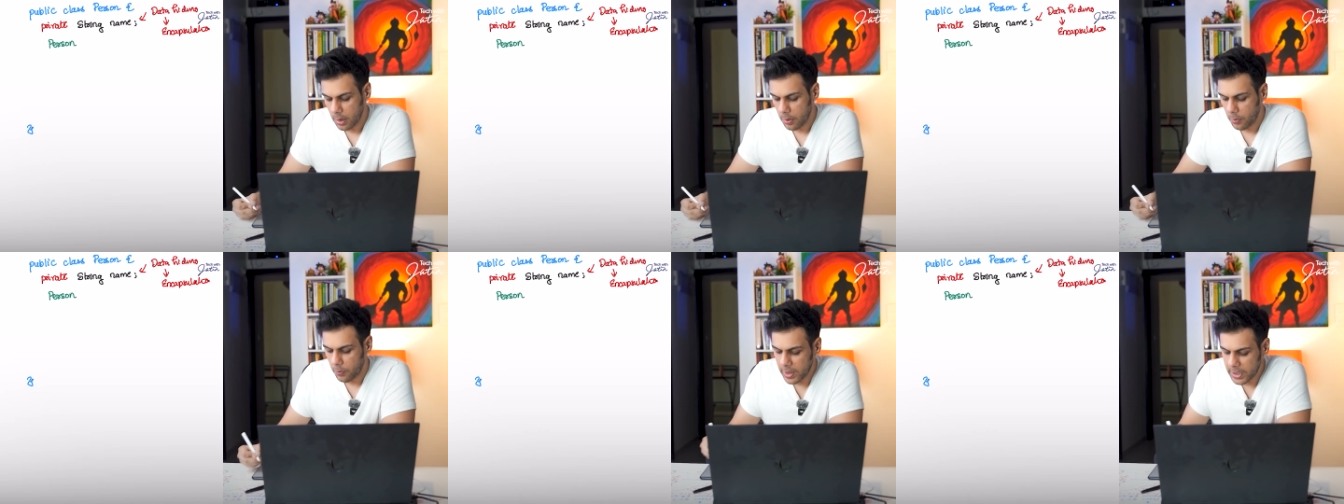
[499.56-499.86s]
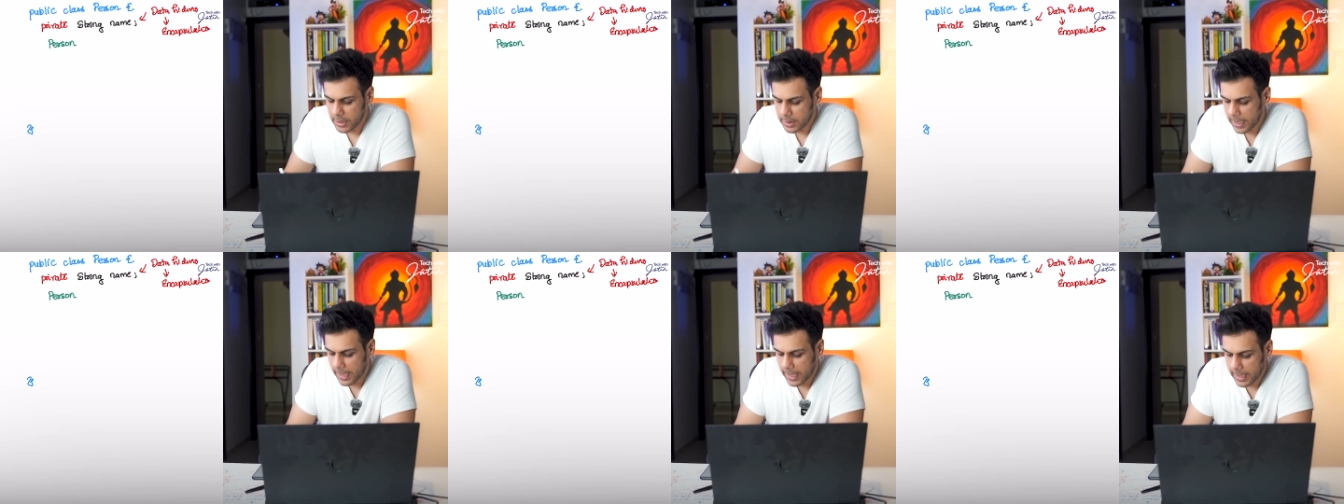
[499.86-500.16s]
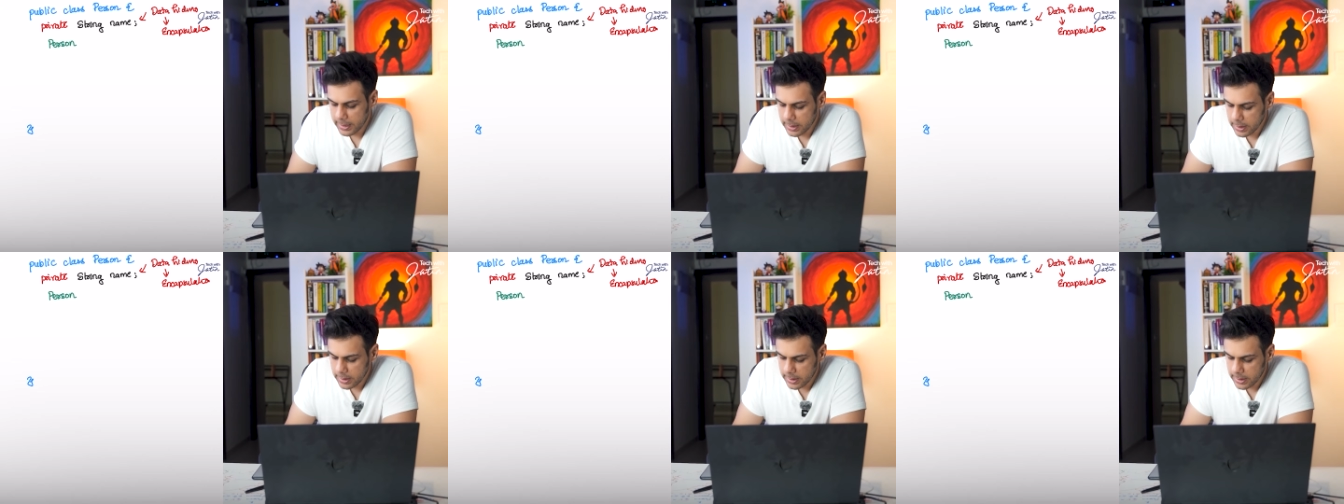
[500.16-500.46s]
which
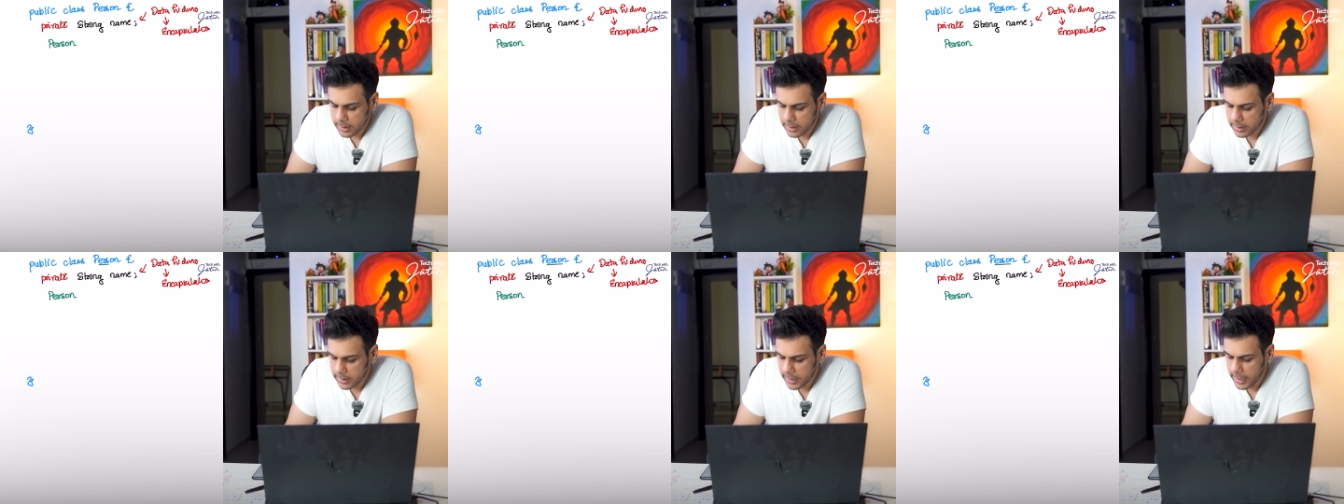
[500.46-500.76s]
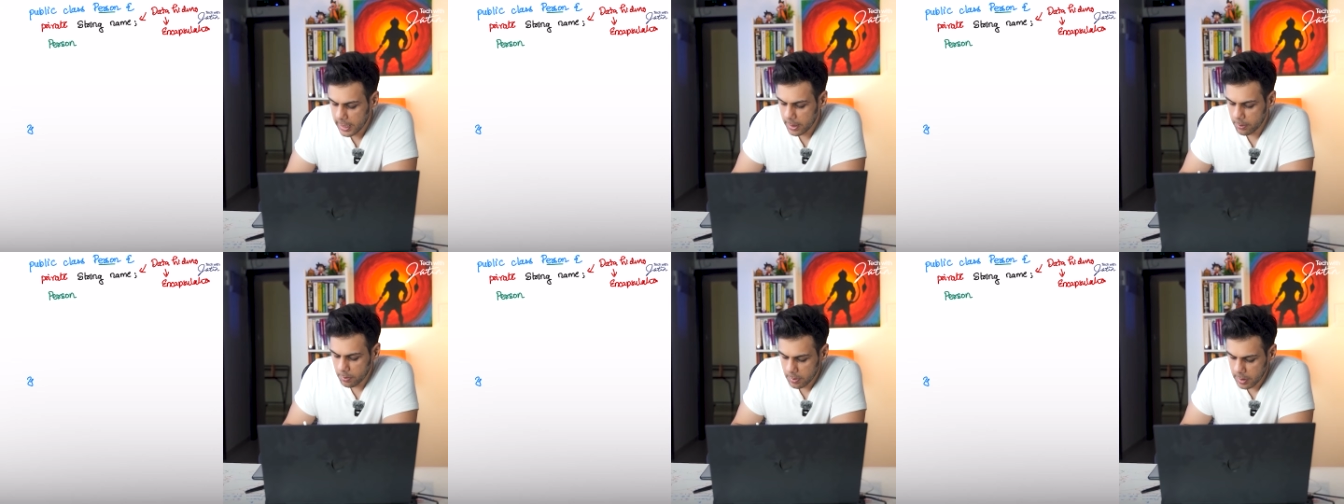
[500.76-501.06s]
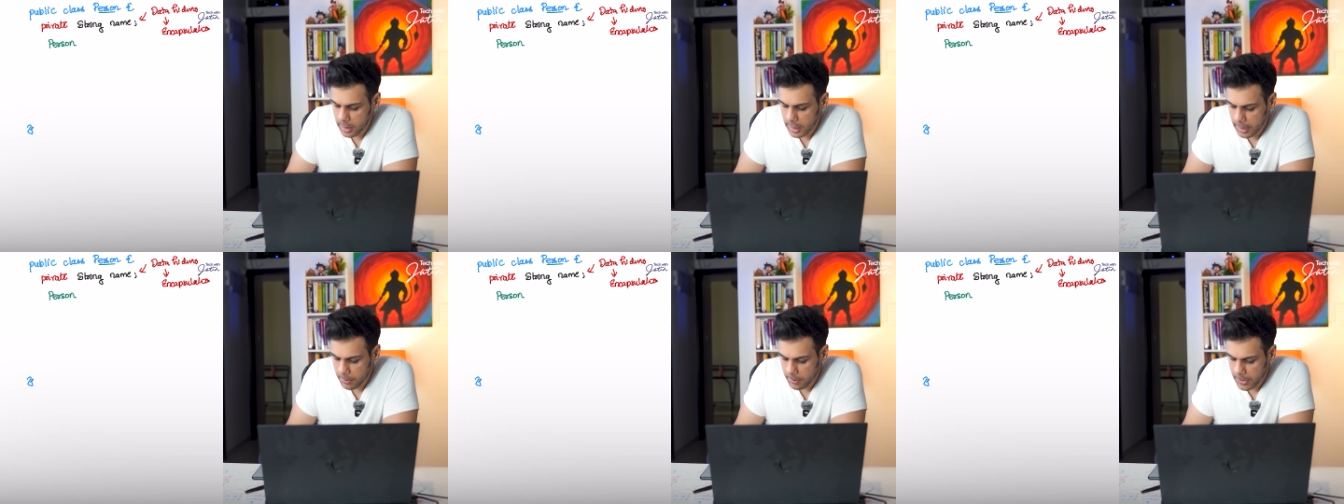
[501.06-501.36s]
has
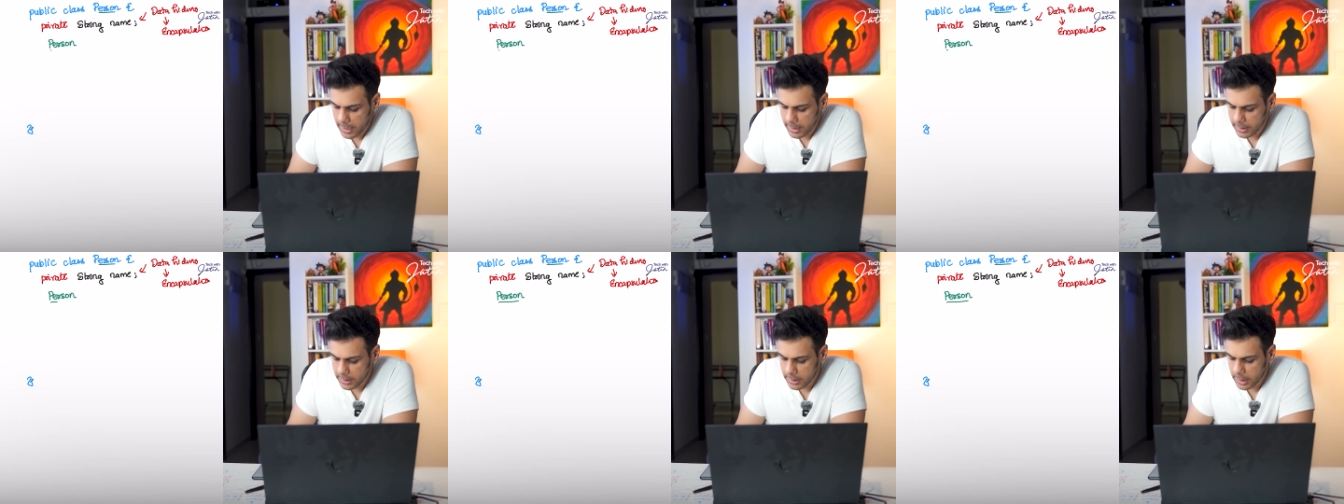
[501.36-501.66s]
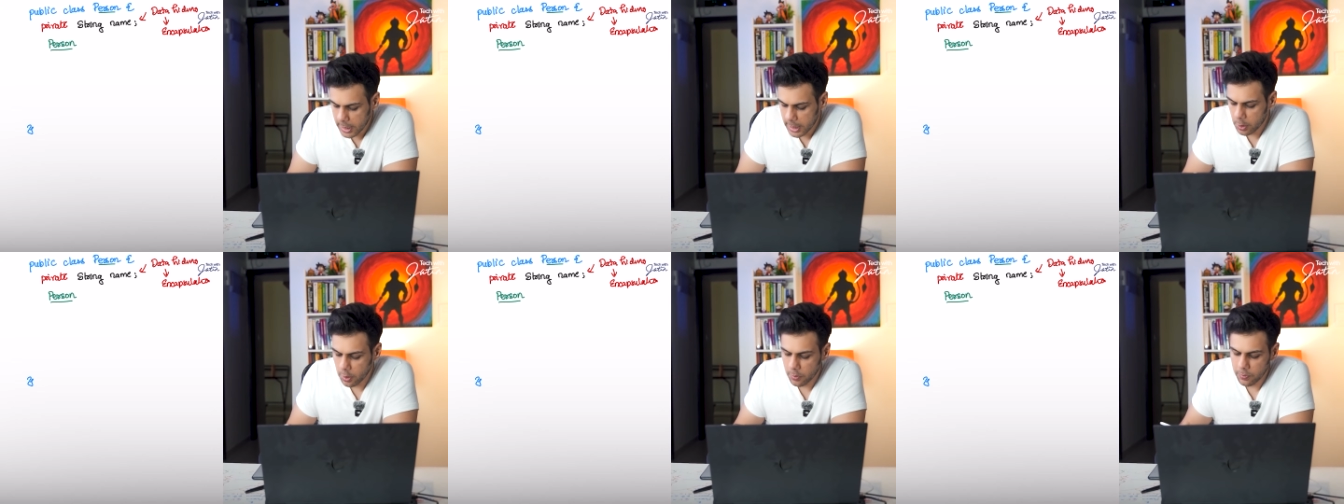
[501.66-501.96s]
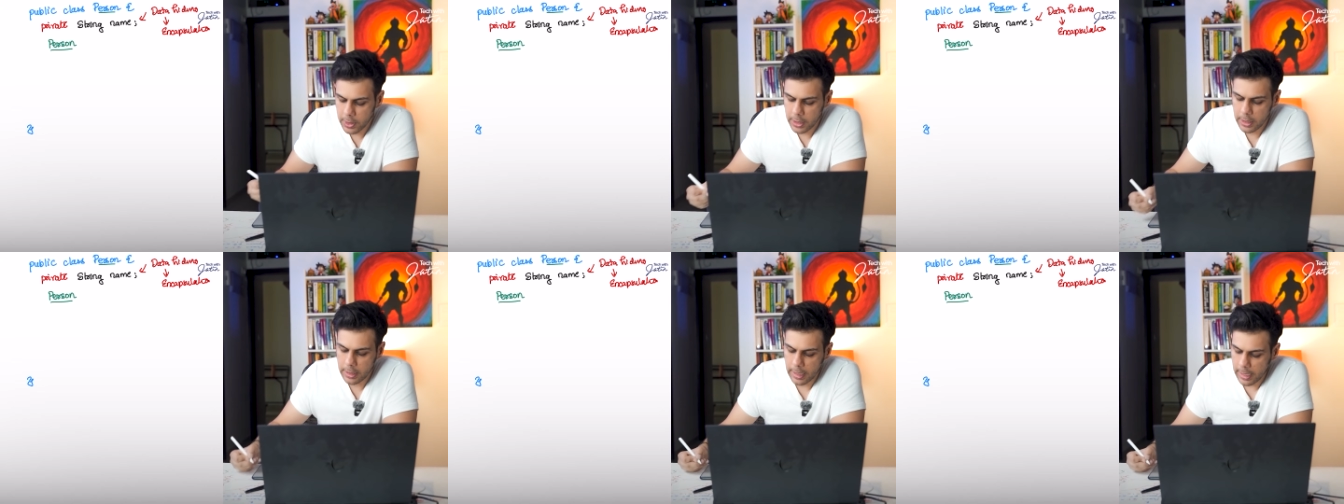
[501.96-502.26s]
same name as that
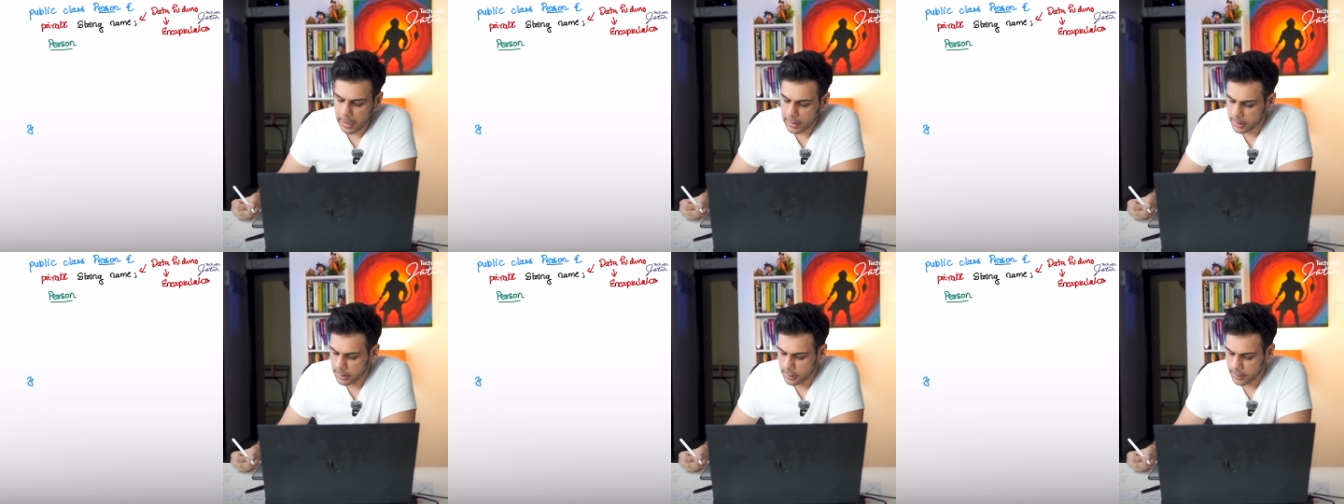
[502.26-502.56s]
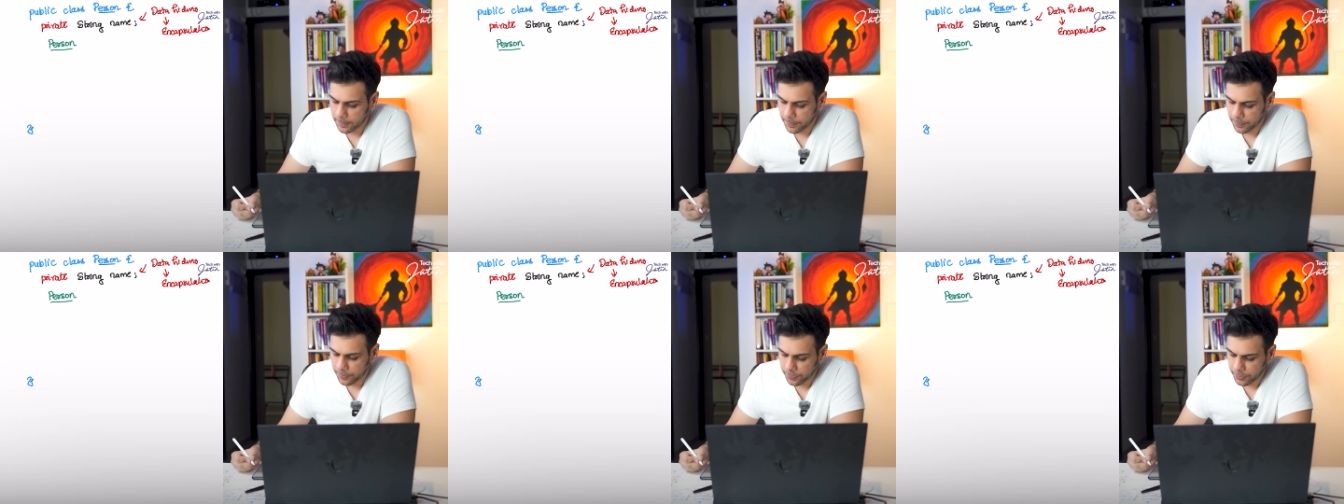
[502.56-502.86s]
of the class.